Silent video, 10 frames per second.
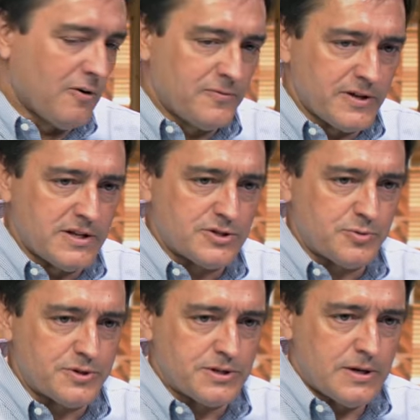hopefully
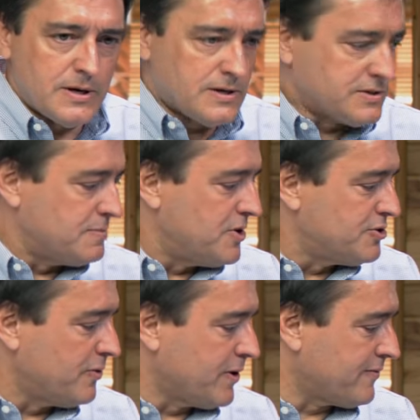this was some
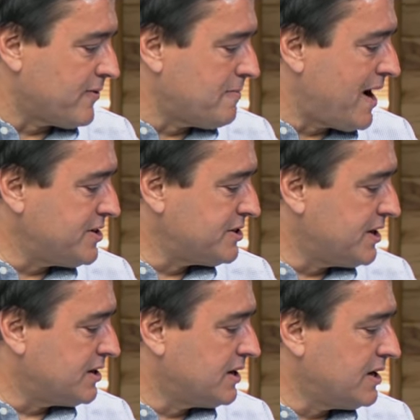useful
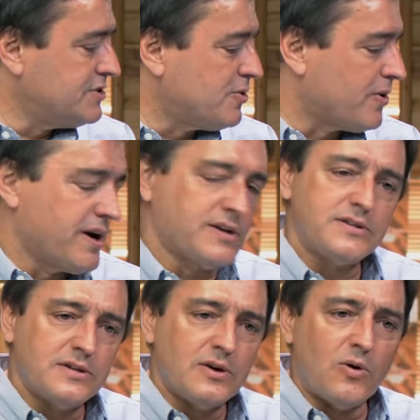information and getting you
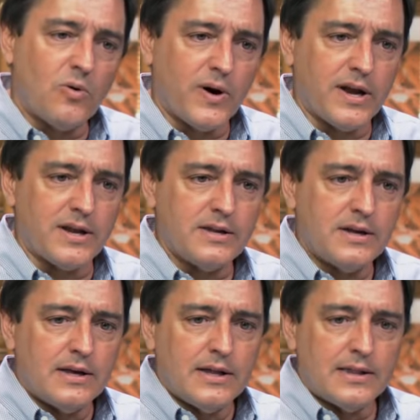orient, oriented.
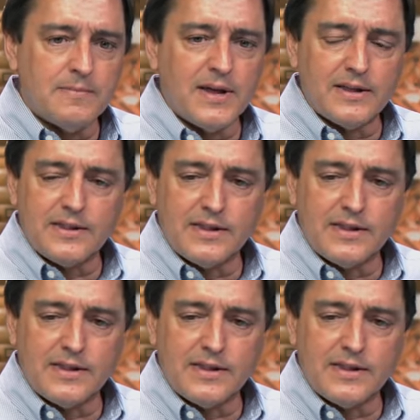The,